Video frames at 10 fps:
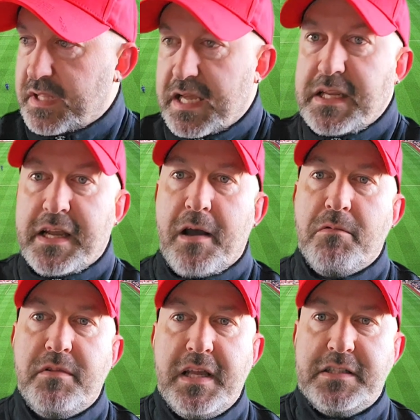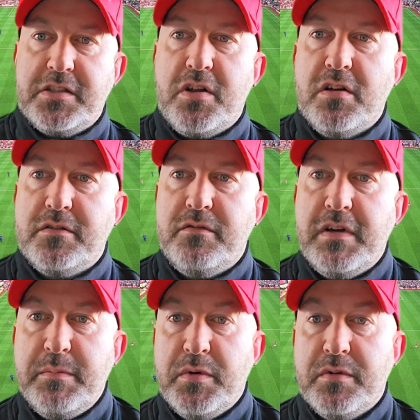There you go. There's your started
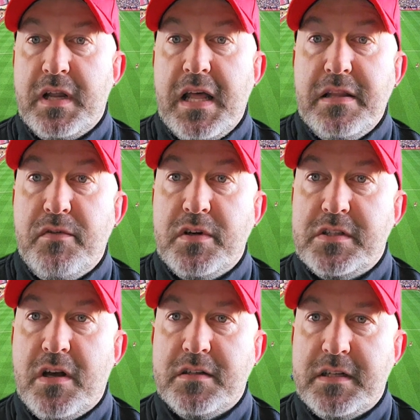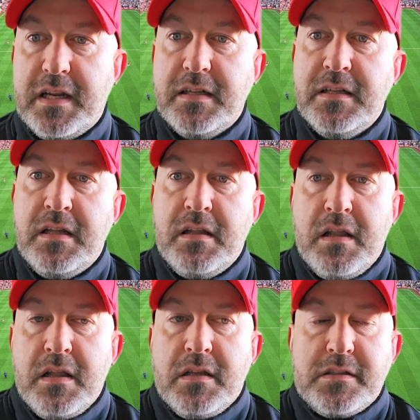rebuild. And they've already started it.
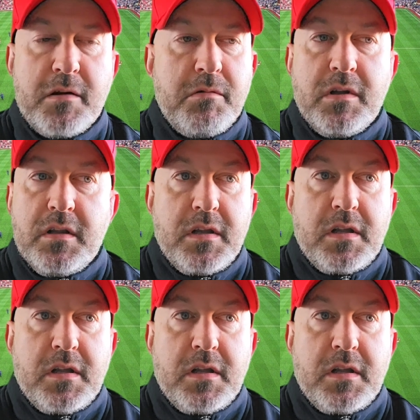So,